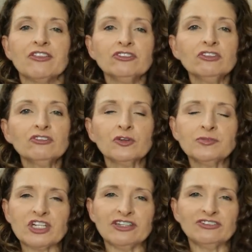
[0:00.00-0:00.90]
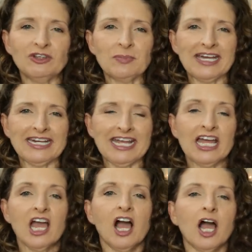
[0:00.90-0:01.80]
This is from JCPenney.
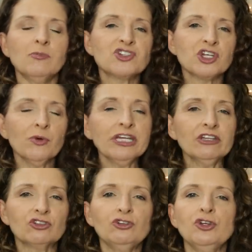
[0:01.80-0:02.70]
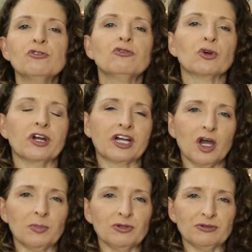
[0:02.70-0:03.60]
I'm showing it to you for a
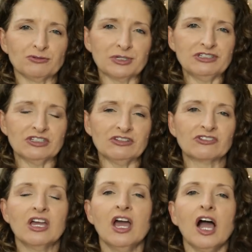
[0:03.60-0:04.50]
couple of reasons.